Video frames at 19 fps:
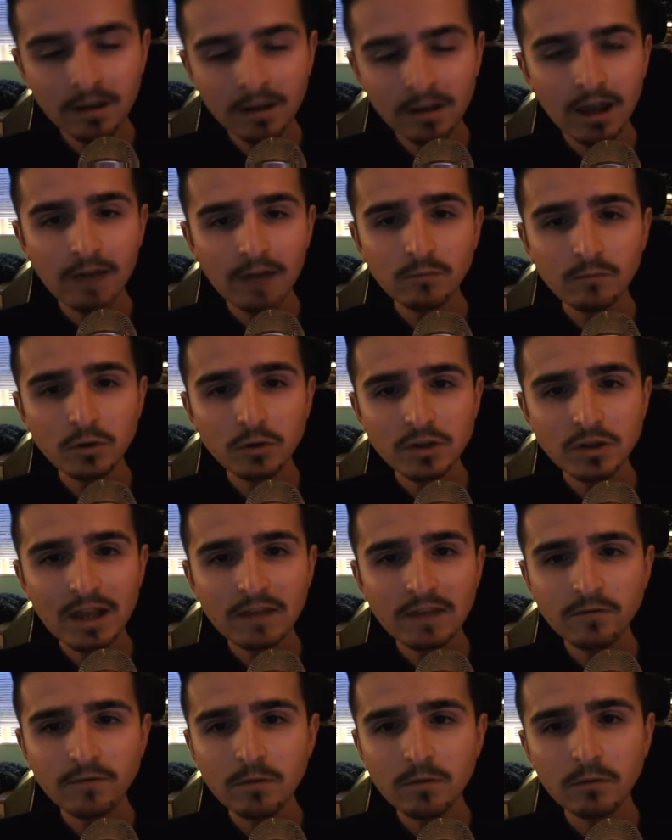haven't watched any
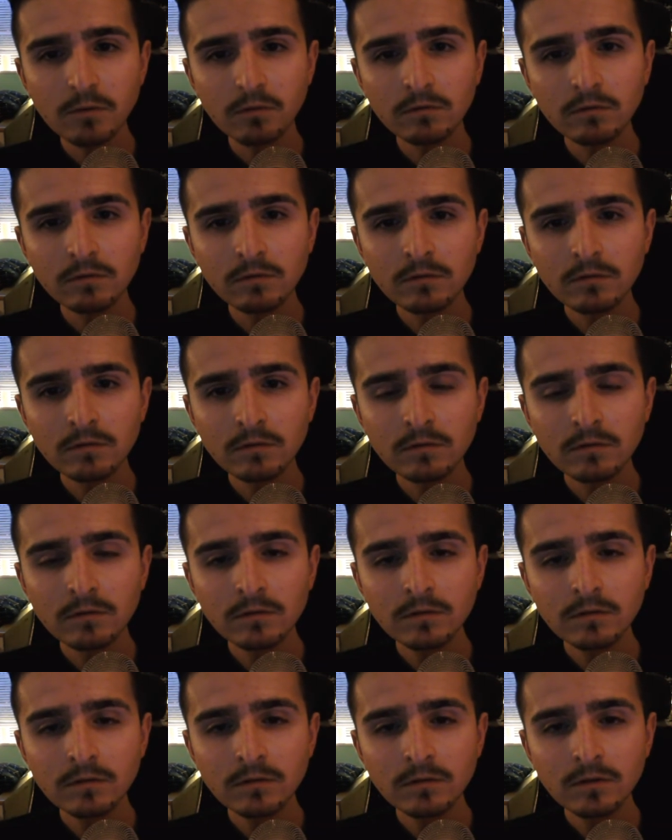football.
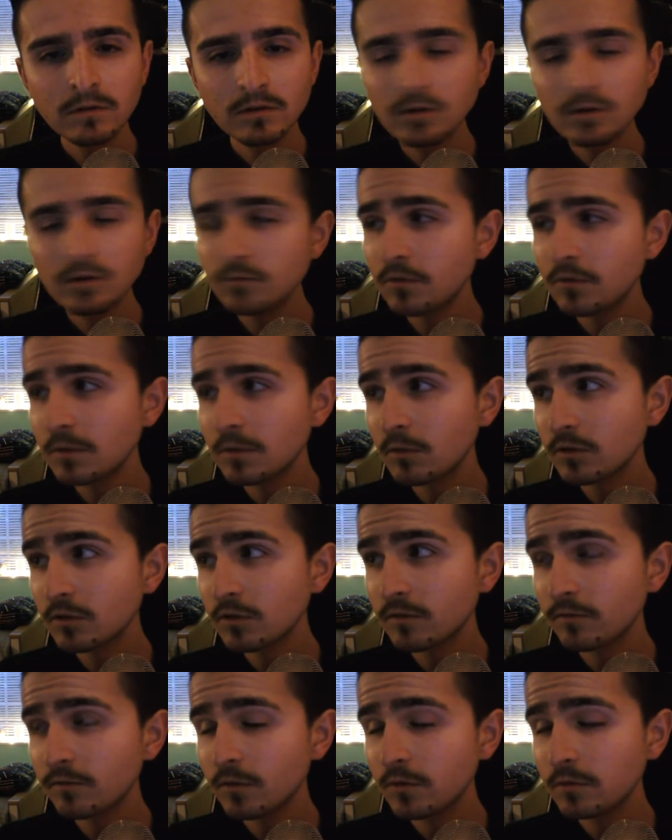Should probably watch some
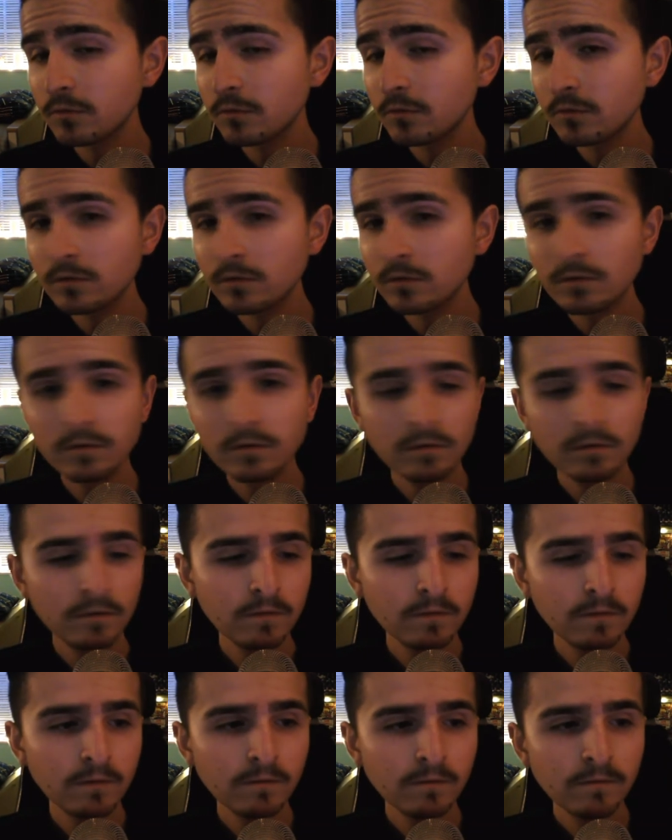football.
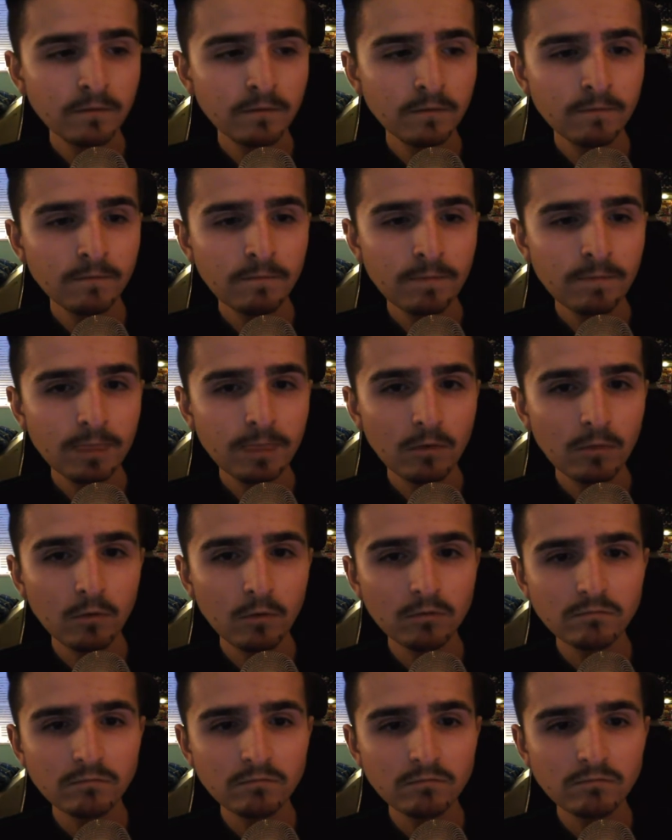Or,
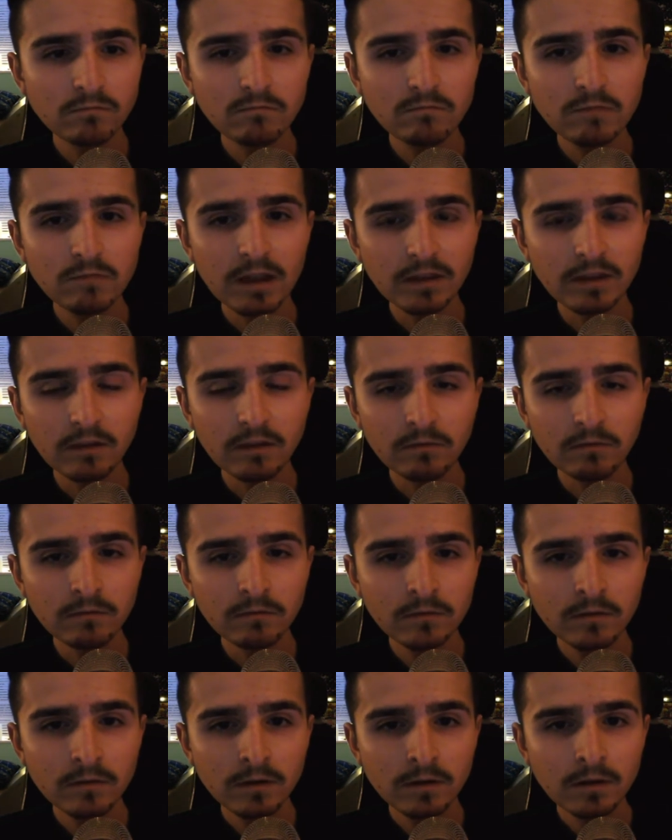I don't know.
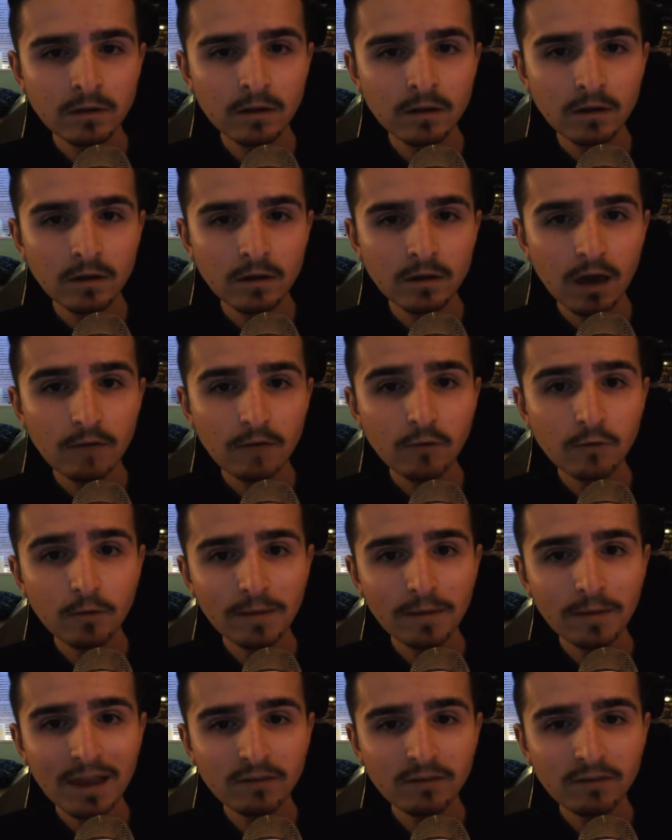I've got
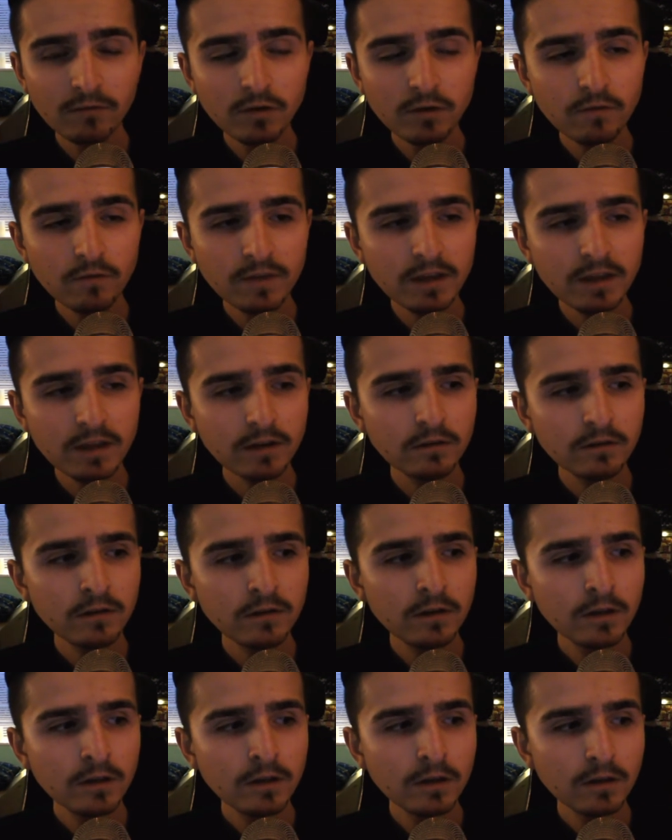plans for a new video
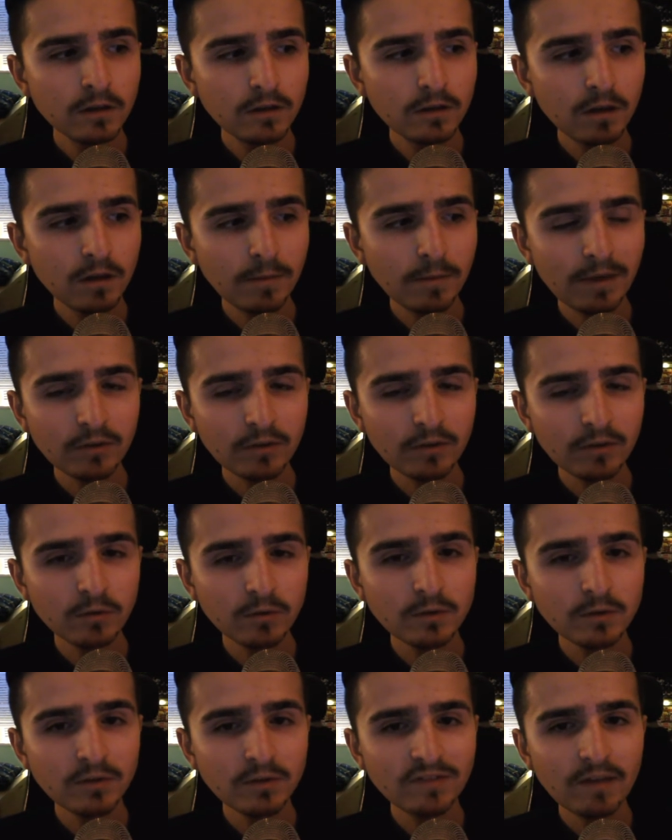about the
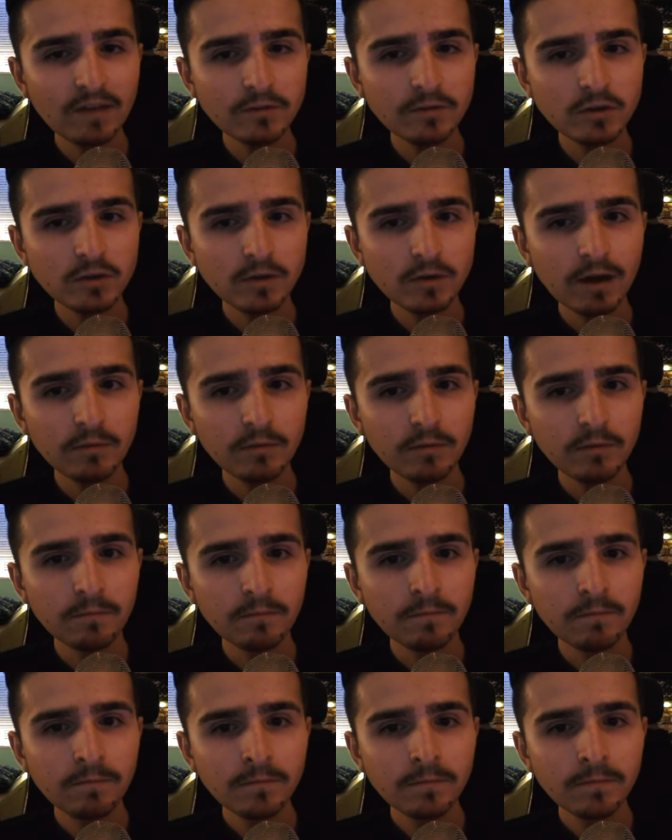21 Savage new album.
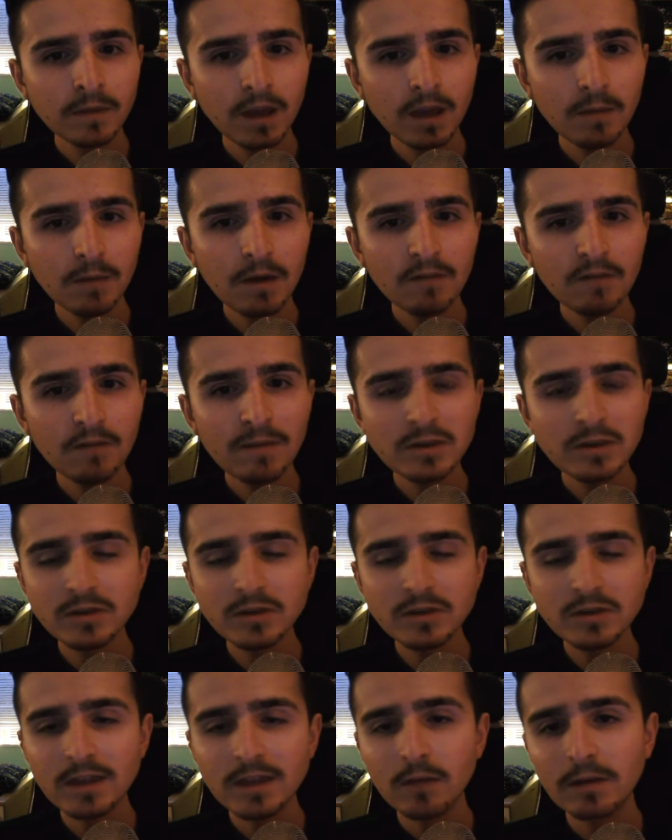I might have
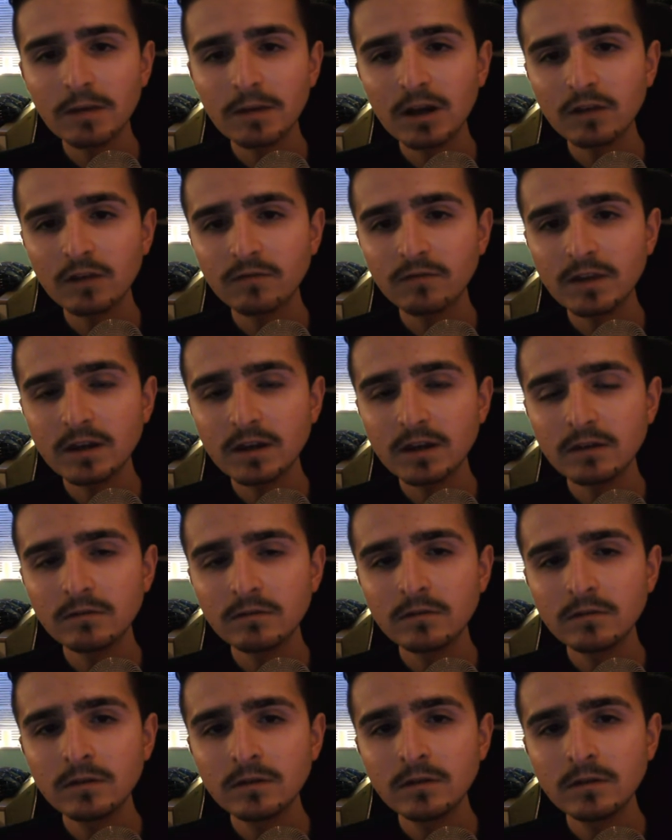mentioned that on my last video,
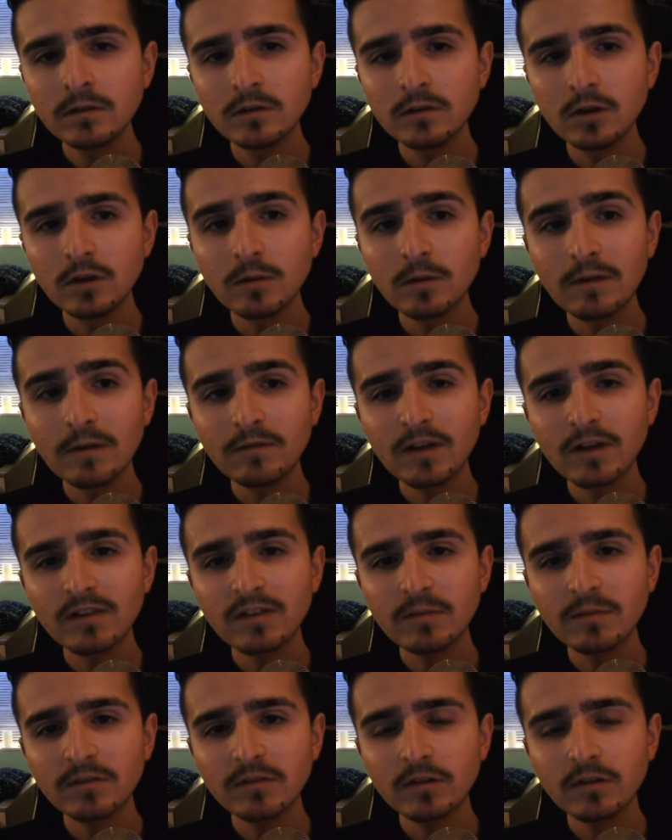on my first
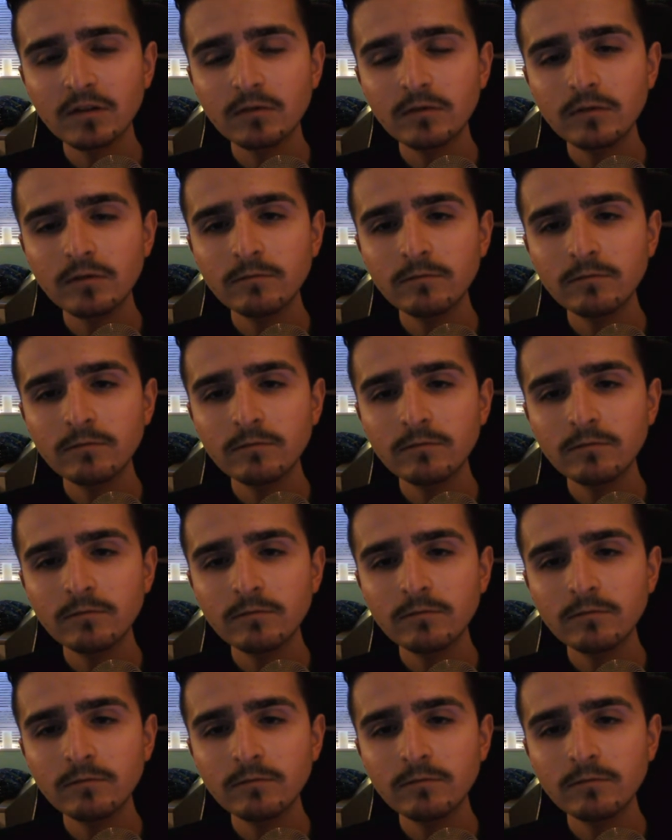episode.